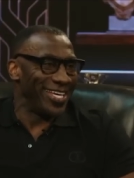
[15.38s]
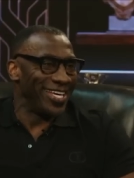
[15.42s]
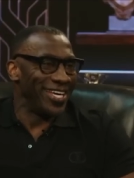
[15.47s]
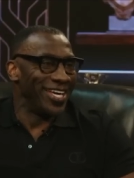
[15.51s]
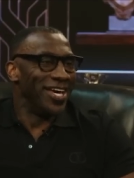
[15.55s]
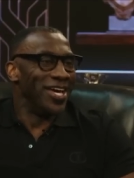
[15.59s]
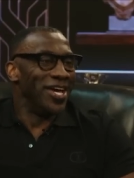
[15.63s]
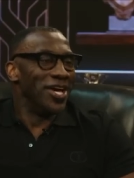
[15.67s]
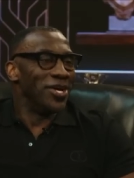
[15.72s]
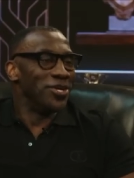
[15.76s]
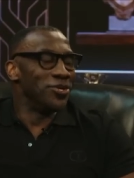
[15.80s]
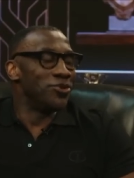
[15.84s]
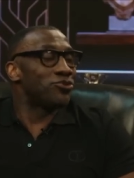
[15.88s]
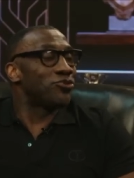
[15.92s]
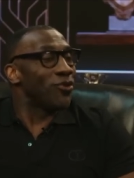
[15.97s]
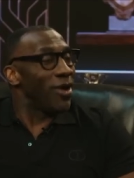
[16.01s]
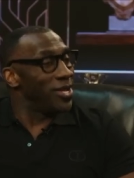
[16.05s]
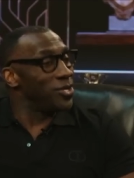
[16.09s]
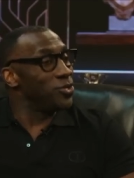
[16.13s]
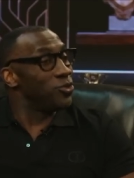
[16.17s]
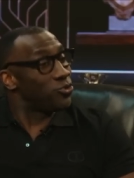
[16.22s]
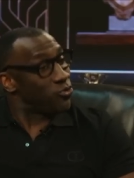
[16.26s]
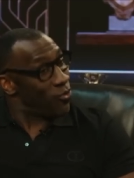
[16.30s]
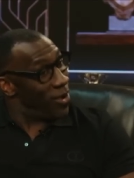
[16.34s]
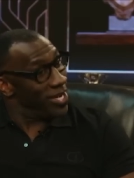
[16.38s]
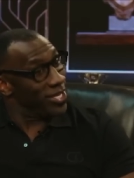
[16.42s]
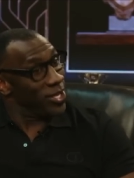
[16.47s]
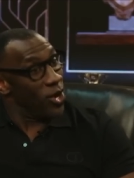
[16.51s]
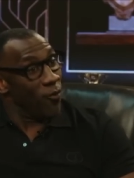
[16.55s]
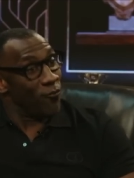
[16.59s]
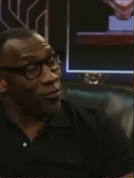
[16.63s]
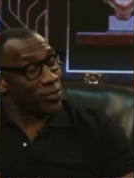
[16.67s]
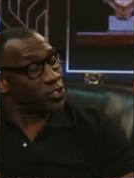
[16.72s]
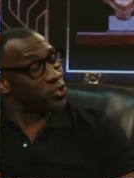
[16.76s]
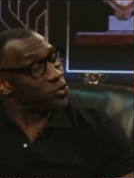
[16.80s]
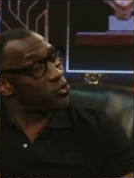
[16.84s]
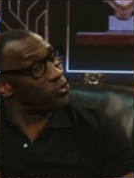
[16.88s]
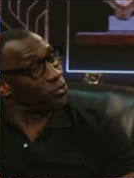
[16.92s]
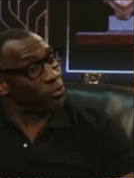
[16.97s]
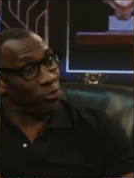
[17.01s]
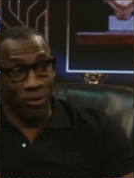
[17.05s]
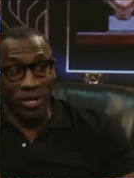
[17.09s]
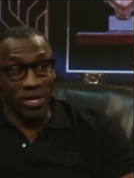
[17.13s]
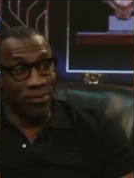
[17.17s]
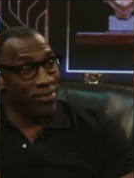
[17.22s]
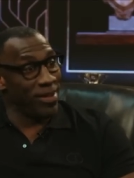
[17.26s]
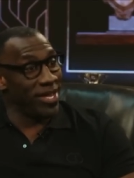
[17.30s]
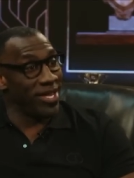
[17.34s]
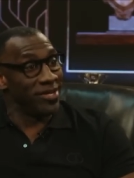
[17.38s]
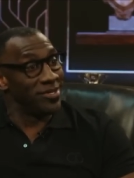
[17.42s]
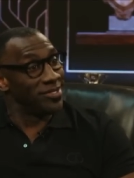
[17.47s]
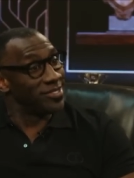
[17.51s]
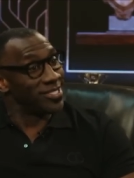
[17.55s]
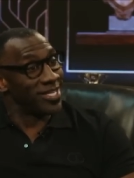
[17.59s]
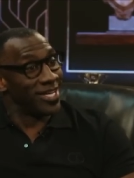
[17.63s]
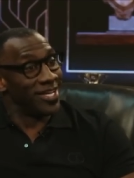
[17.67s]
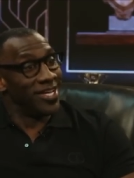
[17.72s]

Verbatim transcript: I need you try, that. You try to go for two, three bills?